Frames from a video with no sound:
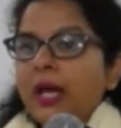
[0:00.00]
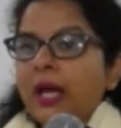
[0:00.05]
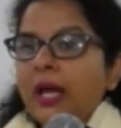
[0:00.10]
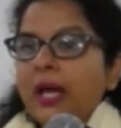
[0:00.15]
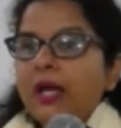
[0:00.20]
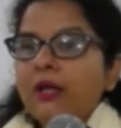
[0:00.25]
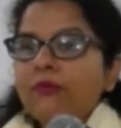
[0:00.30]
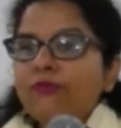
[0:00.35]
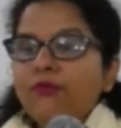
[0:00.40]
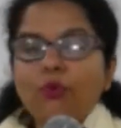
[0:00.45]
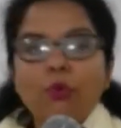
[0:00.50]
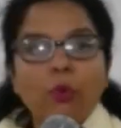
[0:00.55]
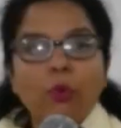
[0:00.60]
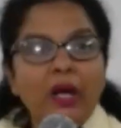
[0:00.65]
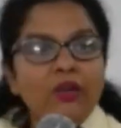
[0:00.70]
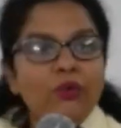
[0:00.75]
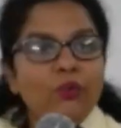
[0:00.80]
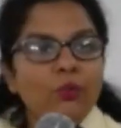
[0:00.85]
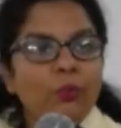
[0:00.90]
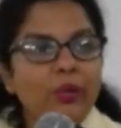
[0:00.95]
And for
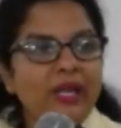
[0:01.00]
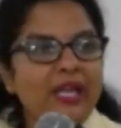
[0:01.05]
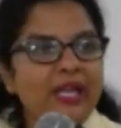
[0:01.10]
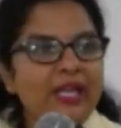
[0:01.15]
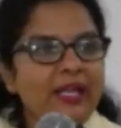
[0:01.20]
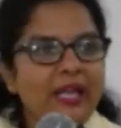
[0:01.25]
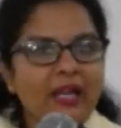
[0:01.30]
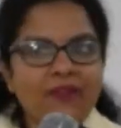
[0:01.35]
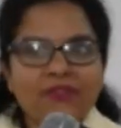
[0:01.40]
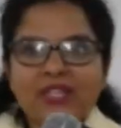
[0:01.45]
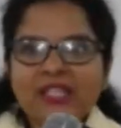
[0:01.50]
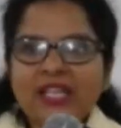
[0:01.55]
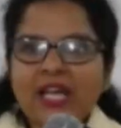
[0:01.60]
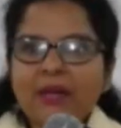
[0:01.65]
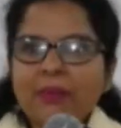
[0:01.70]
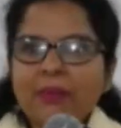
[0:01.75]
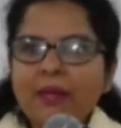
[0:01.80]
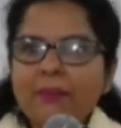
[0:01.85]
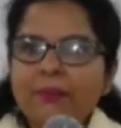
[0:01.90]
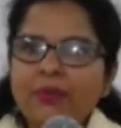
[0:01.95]
one week, every
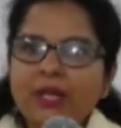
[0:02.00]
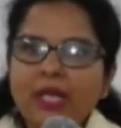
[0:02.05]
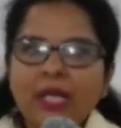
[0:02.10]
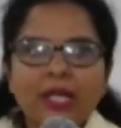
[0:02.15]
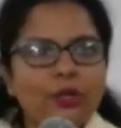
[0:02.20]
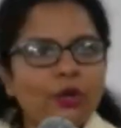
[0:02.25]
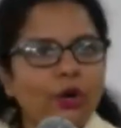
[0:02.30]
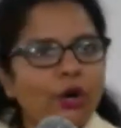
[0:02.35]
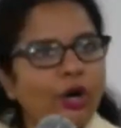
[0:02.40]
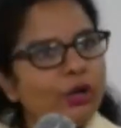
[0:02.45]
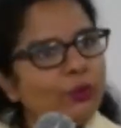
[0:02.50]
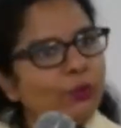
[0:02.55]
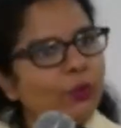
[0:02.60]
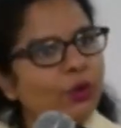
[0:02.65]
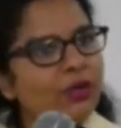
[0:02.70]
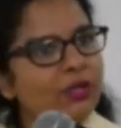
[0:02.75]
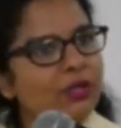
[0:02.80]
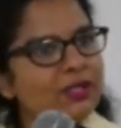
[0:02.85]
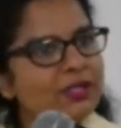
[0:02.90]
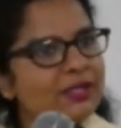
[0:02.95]
time I prayed, God
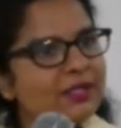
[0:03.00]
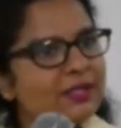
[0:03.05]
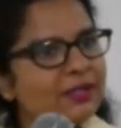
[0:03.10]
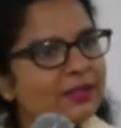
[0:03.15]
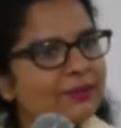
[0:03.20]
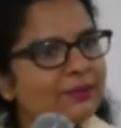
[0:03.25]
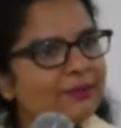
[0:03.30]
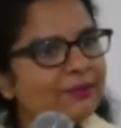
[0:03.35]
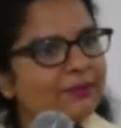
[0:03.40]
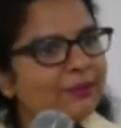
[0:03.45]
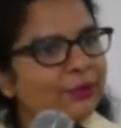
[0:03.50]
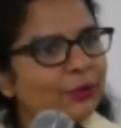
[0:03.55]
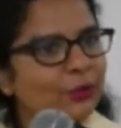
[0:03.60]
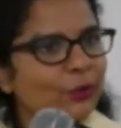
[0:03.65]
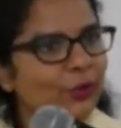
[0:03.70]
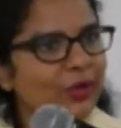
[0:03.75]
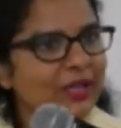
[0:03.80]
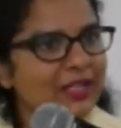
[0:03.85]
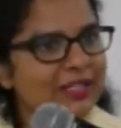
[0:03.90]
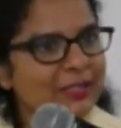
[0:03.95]
was you
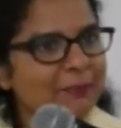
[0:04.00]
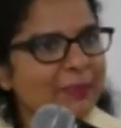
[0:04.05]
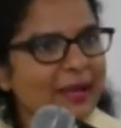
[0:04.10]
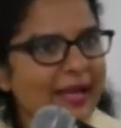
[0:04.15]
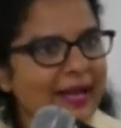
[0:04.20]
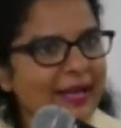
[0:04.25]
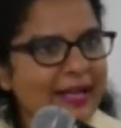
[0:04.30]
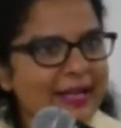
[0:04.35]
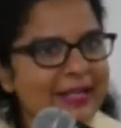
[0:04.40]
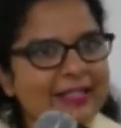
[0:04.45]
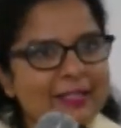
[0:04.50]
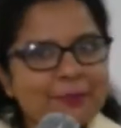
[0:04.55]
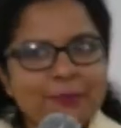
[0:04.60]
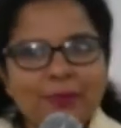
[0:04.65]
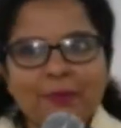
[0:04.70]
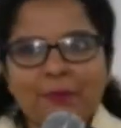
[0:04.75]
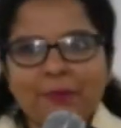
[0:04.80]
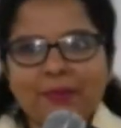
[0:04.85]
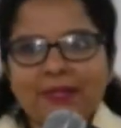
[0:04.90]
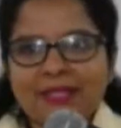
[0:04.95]
know his plan and his
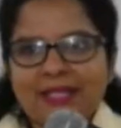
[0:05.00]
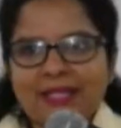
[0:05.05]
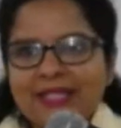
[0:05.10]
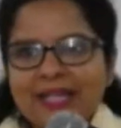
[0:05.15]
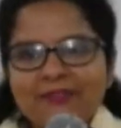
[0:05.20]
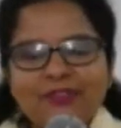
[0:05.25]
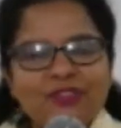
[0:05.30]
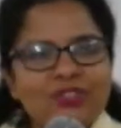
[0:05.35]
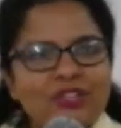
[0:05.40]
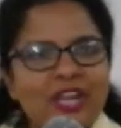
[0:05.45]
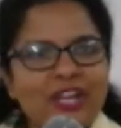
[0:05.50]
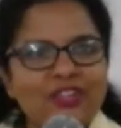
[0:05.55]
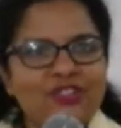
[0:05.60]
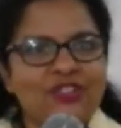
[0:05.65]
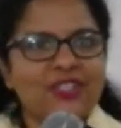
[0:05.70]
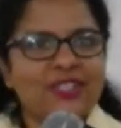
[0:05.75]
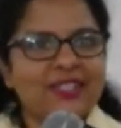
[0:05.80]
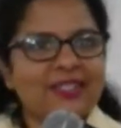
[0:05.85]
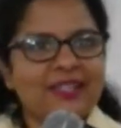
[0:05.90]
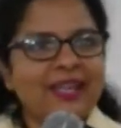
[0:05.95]
purpose he never
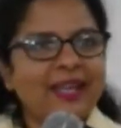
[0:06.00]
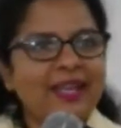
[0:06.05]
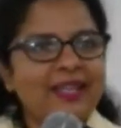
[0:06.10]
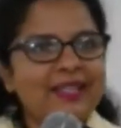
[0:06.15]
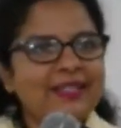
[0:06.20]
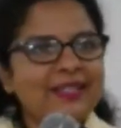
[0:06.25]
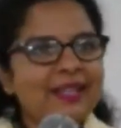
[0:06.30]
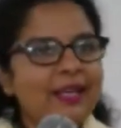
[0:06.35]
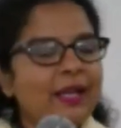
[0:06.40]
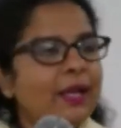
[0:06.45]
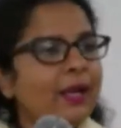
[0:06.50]
changes right